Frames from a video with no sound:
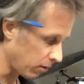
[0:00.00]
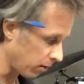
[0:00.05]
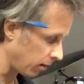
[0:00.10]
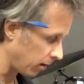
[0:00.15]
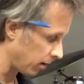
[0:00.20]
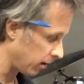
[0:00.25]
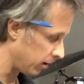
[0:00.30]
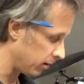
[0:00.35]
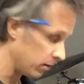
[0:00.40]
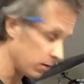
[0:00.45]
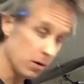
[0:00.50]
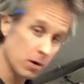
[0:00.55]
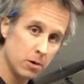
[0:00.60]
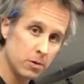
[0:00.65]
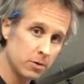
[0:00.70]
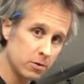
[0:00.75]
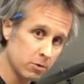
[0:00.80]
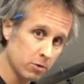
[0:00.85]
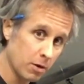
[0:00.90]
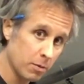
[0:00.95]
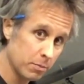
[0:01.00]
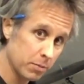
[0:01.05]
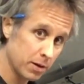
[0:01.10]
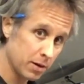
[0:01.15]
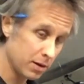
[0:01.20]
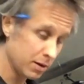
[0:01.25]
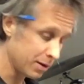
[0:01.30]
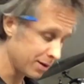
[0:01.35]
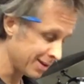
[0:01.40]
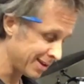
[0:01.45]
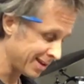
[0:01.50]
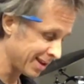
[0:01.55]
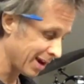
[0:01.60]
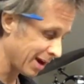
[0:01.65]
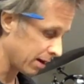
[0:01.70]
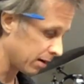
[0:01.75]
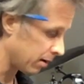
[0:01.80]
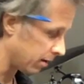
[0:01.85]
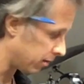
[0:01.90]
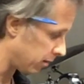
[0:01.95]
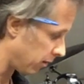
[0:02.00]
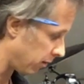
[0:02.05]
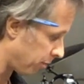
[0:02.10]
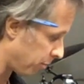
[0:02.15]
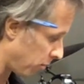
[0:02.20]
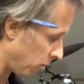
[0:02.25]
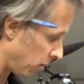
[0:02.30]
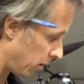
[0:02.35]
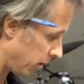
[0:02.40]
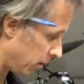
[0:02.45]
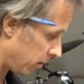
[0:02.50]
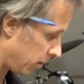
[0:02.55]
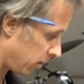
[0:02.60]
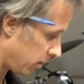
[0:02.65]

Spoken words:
No drum key yet at this point.